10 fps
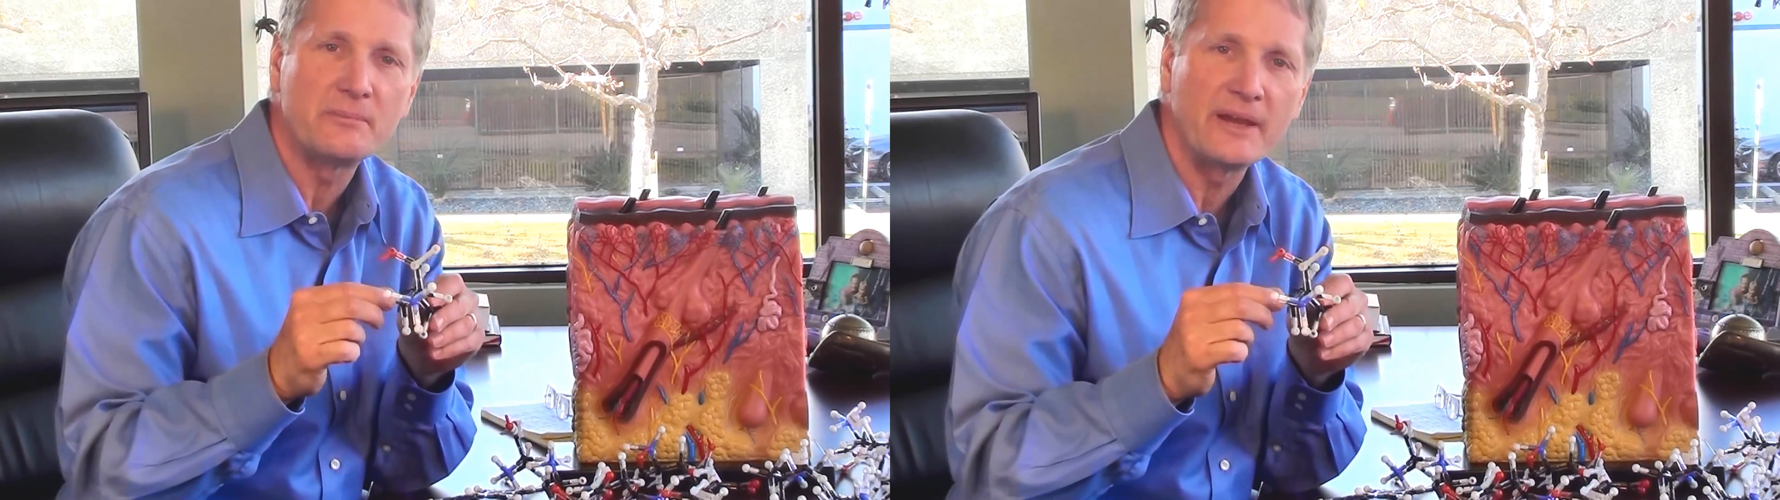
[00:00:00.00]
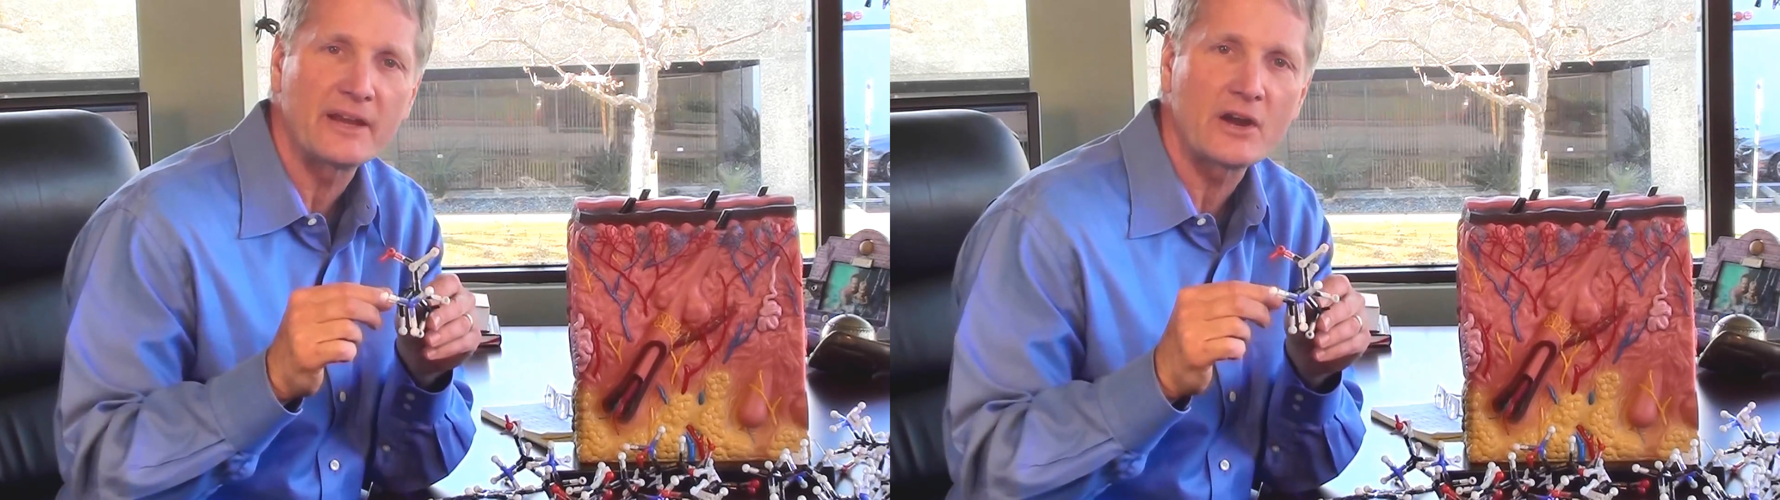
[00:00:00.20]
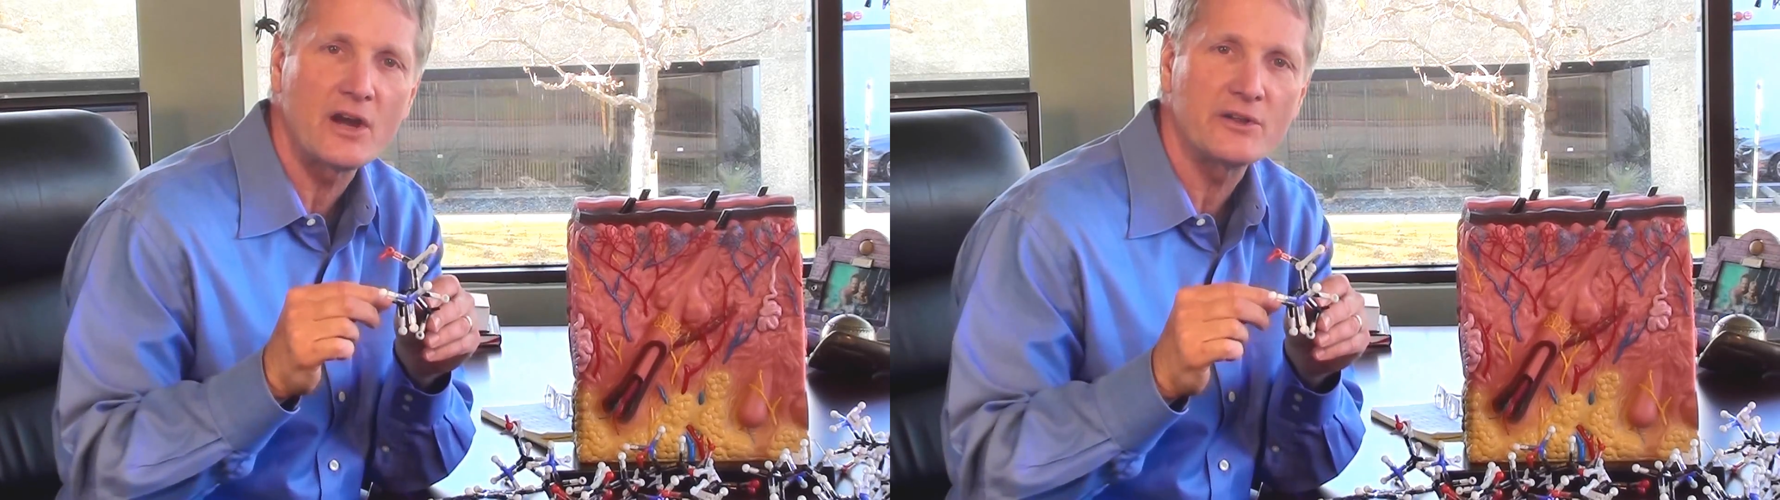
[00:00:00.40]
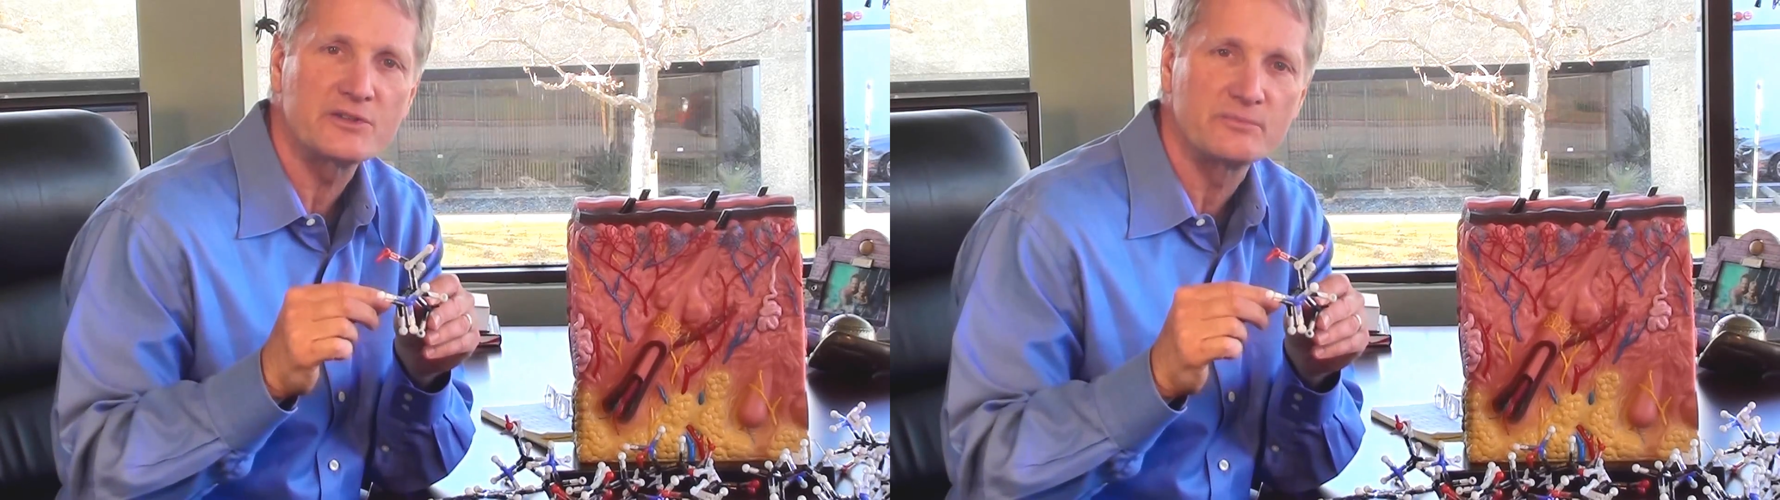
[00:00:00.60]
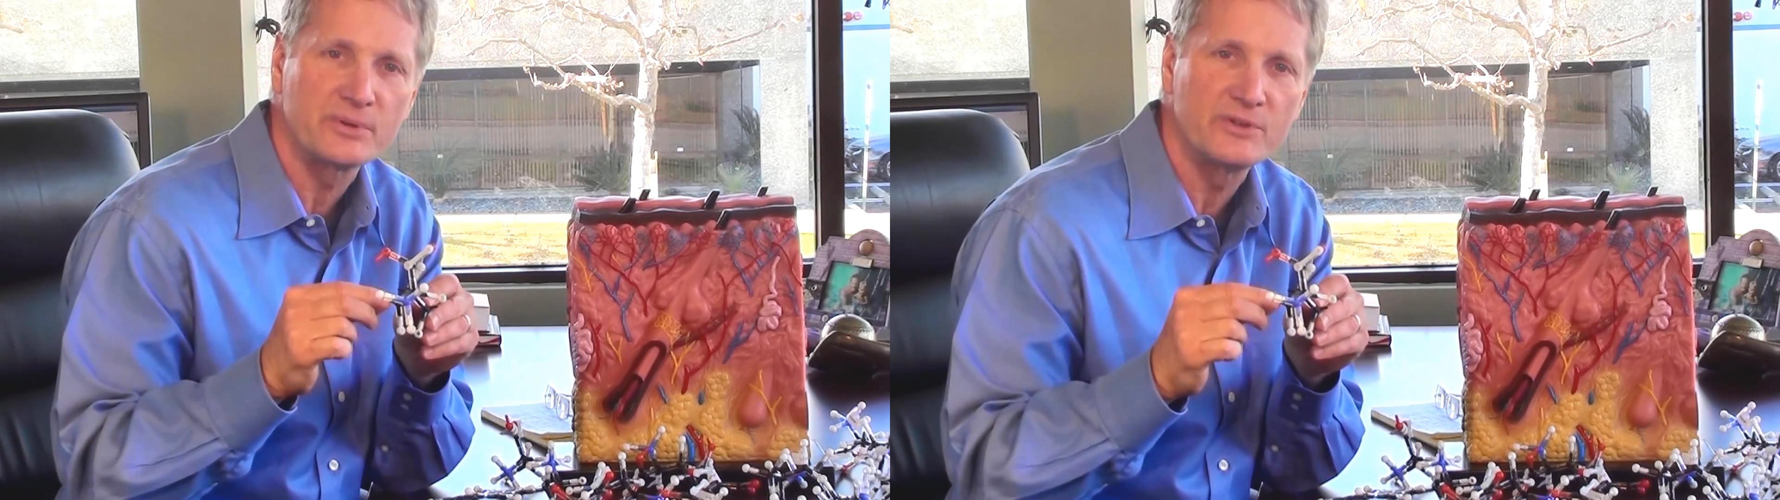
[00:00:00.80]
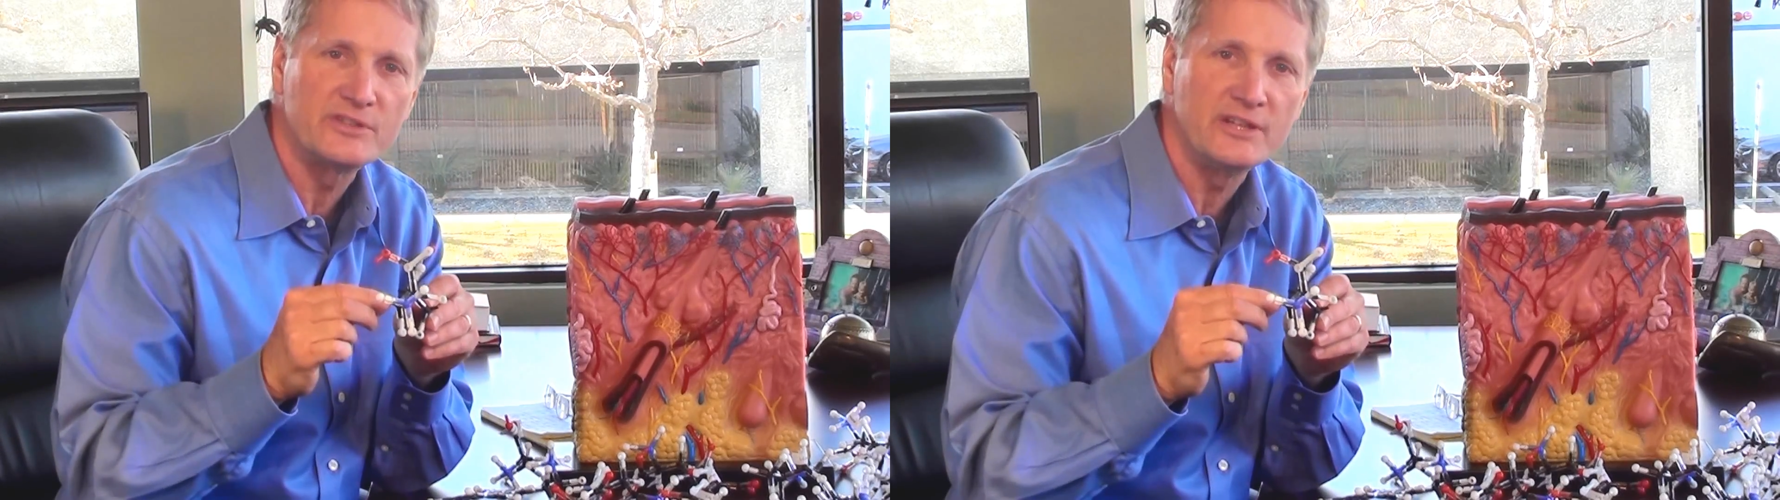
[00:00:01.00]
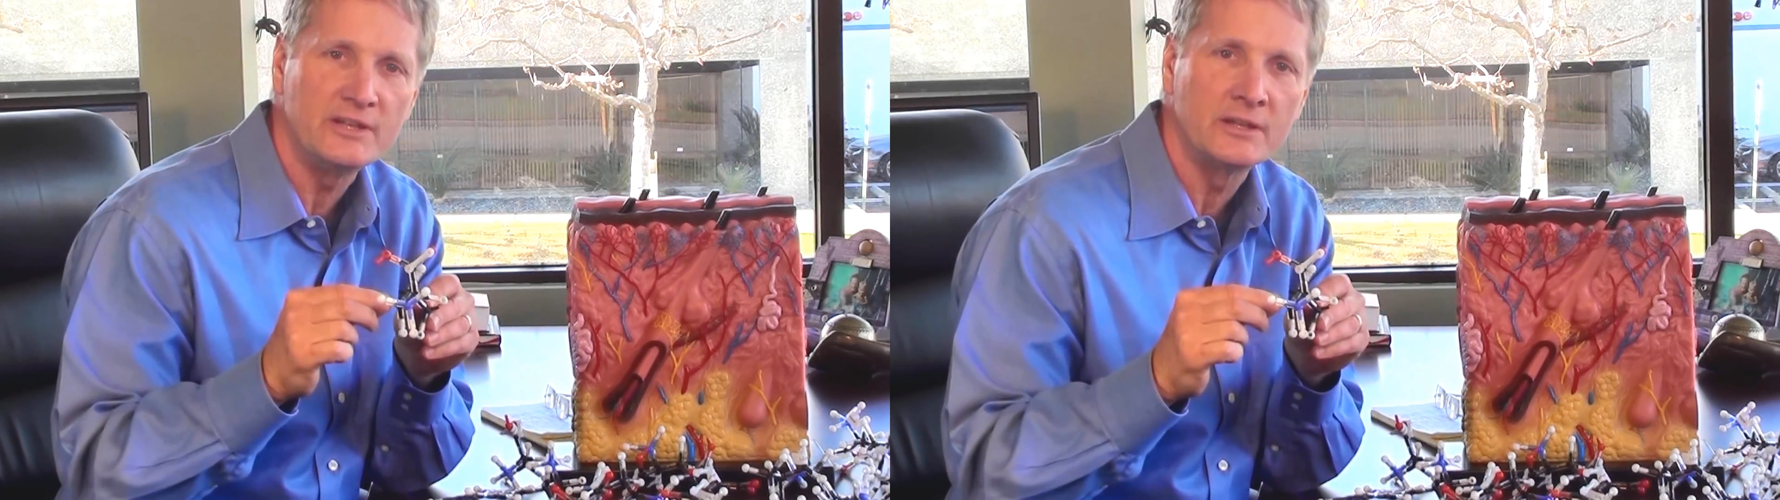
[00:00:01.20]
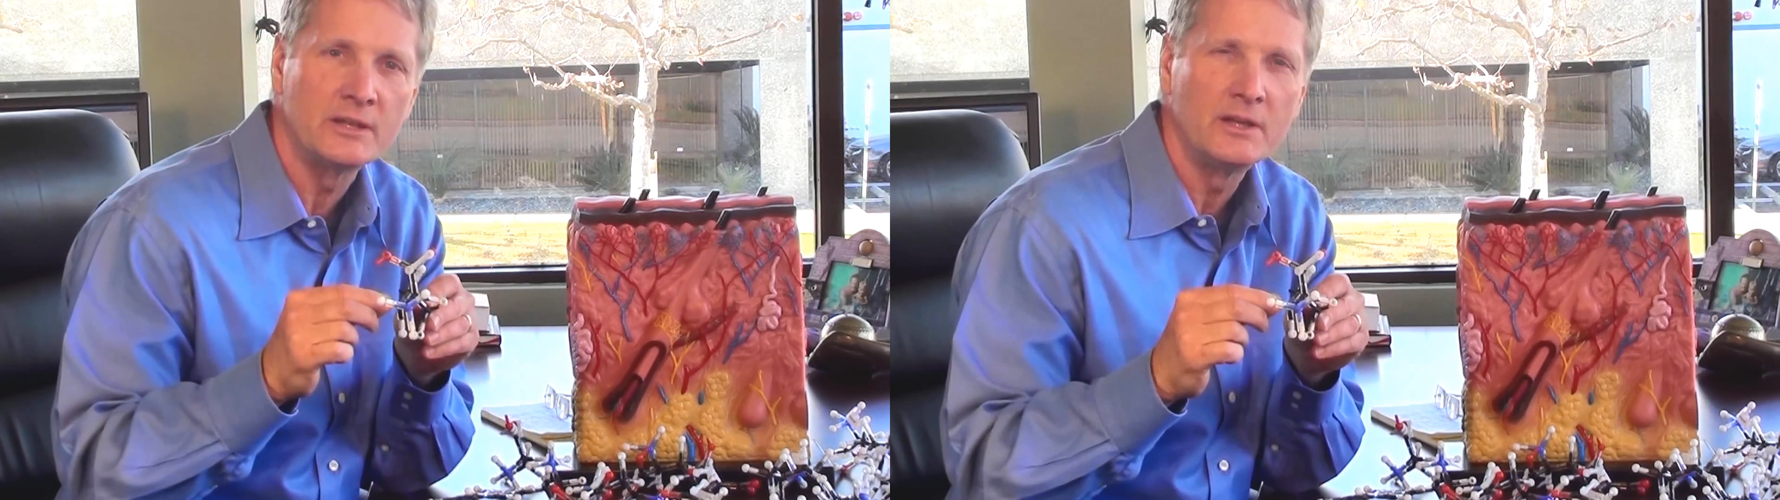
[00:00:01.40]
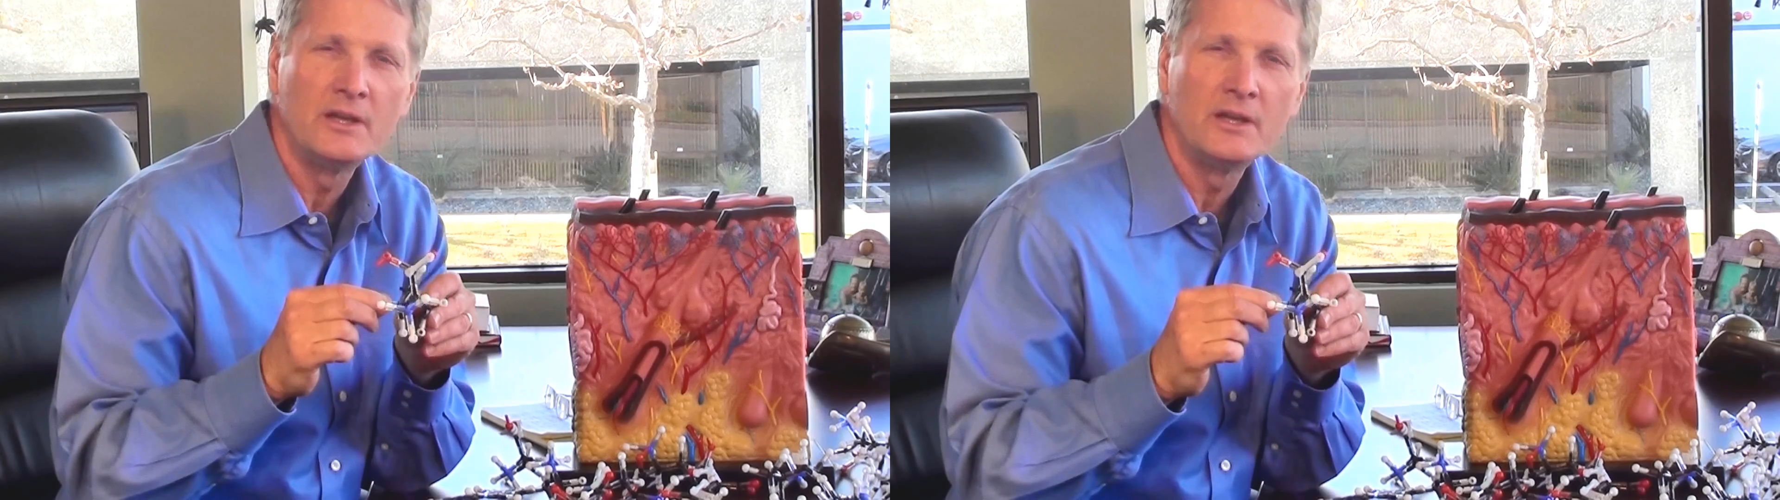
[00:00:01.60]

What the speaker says: to make a collagen protein,